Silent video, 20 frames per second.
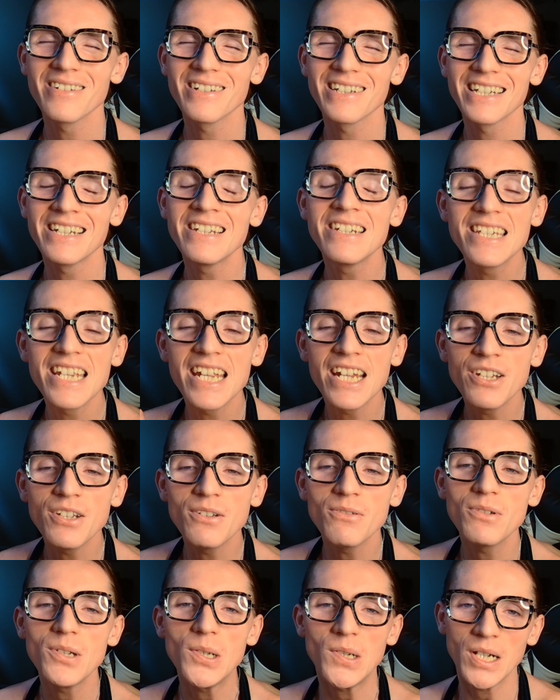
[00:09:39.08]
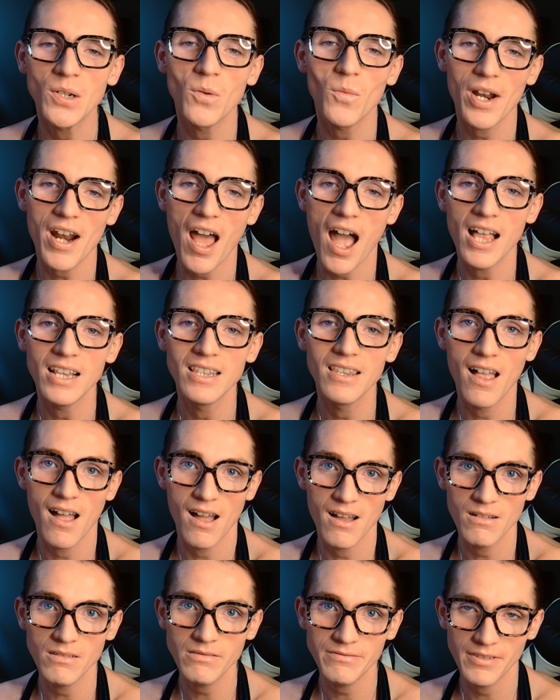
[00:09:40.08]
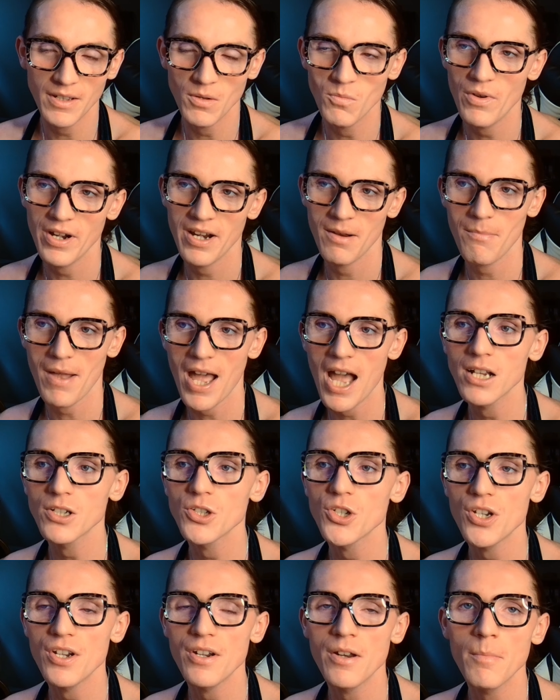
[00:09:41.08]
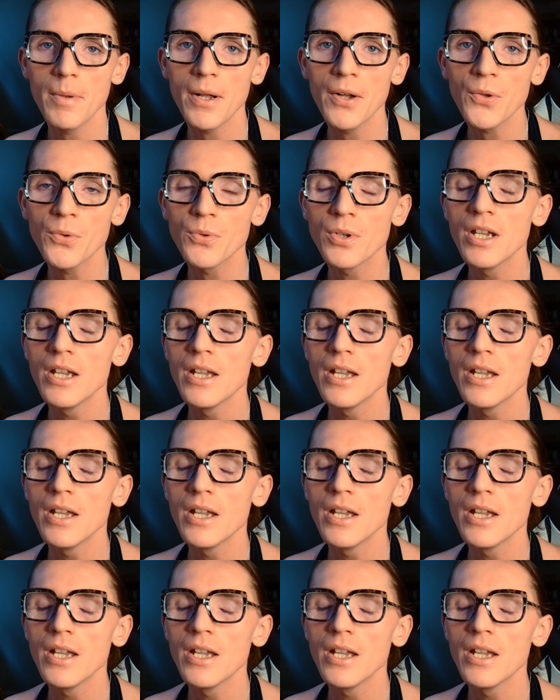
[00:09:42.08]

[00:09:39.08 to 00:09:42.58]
continue doing what I love and what I'm passionate about,